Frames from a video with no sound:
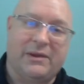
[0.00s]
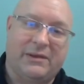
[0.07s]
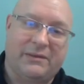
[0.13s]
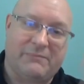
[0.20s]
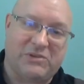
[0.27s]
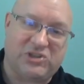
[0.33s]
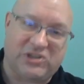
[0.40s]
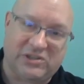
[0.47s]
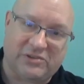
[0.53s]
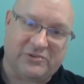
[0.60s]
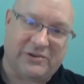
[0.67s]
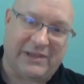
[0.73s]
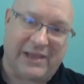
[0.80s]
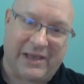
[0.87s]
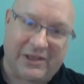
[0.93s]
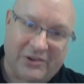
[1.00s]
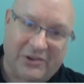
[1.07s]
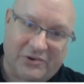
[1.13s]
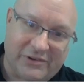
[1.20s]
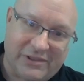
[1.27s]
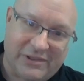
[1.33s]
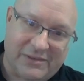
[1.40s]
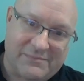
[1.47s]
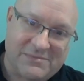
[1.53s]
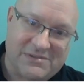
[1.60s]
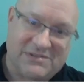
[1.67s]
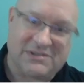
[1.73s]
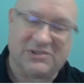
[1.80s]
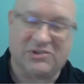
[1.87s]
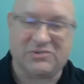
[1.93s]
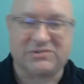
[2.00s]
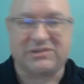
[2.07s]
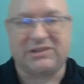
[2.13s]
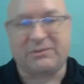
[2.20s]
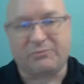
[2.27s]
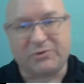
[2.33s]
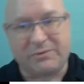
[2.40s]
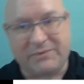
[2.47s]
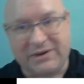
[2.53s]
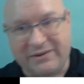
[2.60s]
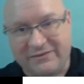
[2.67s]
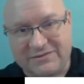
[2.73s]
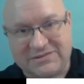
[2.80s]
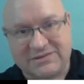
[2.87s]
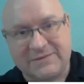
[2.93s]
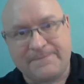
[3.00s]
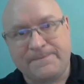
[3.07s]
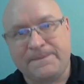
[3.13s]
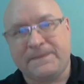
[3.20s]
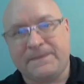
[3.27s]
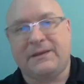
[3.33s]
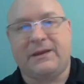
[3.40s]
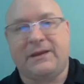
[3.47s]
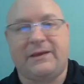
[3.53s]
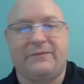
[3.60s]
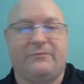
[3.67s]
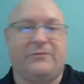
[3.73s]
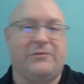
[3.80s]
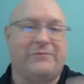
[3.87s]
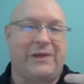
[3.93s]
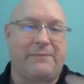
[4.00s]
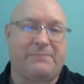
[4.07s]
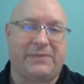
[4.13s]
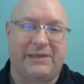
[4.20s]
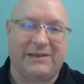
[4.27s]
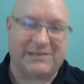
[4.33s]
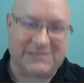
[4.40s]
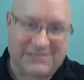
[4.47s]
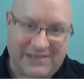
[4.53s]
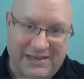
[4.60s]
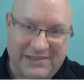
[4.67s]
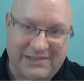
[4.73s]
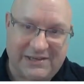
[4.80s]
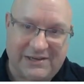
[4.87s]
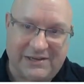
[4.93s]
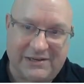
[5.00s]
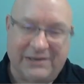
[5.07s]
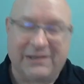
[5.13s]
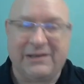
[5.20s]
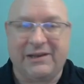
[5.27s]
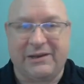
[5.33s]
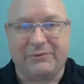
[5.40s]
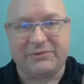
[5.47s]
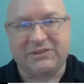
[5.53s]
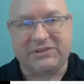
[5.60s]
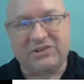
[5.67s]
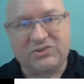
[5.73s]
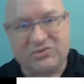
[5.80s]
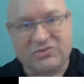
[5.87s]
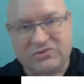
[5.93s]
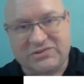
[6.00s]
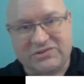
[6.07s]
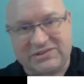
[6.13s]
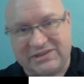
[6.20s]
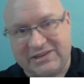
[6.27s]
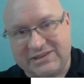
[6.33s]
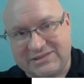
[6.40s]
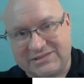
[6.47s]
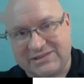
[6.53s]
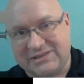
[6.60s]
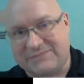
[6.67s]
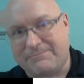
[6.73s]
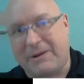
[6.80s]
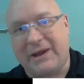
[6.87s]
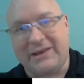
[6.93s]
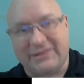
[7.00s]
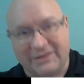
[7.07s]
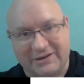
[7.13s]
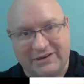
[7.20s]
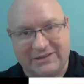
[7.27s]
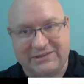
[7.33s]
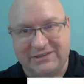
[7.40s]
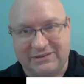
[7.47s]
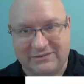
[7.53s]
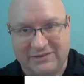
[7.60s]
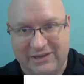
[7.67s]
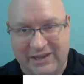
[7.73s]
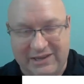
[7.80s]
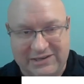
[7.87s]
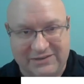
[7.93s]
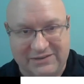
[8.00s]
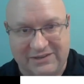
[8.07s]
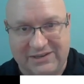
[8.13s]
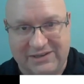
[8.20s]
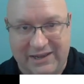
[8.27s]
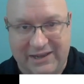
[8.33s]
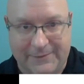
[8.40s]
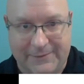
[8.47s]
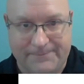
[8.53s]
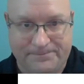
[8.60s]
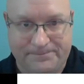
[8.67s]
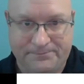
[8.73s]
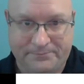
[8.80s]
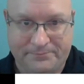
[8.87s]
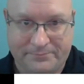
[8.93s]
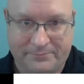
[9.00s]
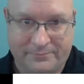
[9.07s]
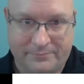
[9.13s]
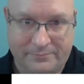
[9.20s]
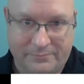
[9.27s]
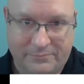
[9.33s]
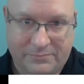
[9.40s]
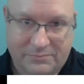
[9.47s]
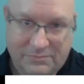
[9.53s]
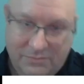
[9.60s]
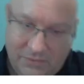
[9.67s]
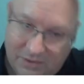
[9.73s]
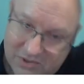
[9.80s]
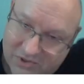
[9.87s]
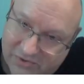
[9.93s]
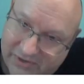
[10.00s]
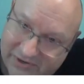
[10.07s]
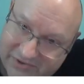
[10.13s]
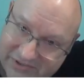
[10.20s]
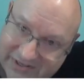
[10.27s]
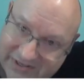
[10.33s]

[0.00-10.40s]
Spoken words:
machine learning algorithms using the primitives, and we wrap that in Python, and what the user sees is Python at the end of the day. So here's an